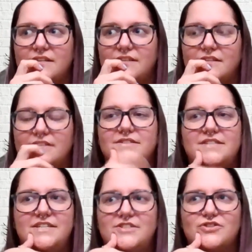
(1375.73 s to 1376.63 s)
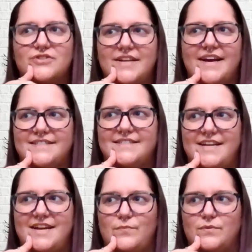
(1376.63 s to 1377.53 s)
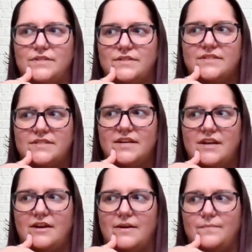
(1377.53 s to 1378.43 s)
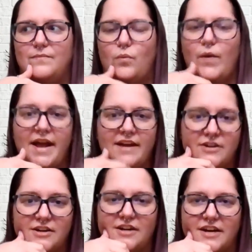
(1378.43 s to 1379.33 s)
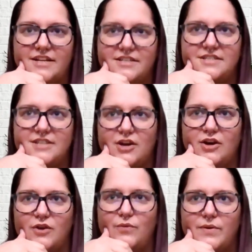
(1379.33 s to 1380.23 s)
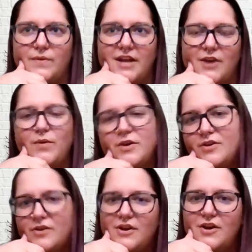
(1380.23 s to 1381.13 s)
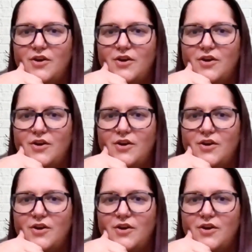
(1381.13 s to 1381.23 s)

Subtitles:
the teacher's last name was Wanger, and so we were like, we're the